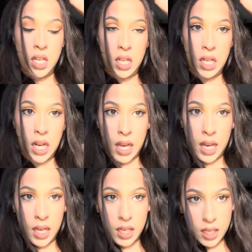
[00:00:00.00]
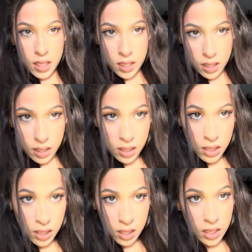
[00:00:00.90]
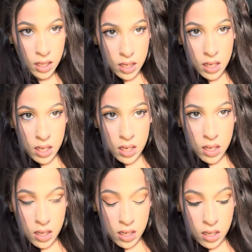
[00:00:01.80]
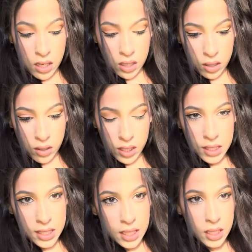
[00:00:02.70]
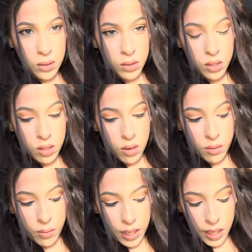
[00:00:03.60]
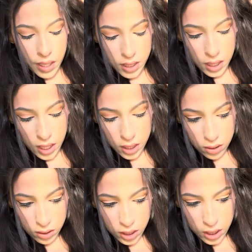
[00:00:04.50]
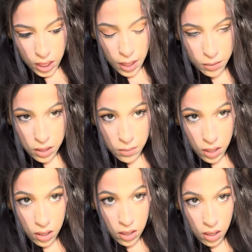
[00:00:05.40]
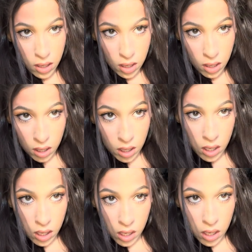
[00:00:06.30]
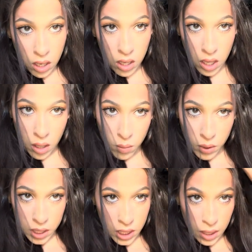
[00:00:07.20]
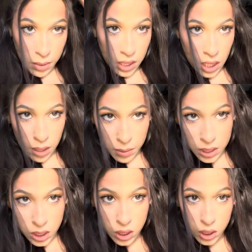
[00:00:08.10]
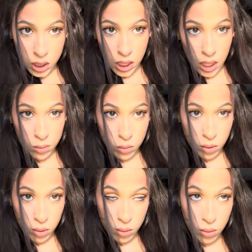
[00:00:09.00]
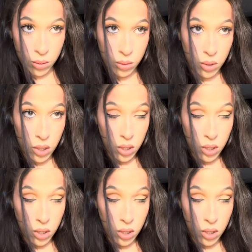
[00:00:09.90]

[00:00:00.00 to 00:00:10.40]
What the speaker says: Like, I don't know, I just thought this was so weird. I don't know, it just came to me. That one time, I think my teacher came to school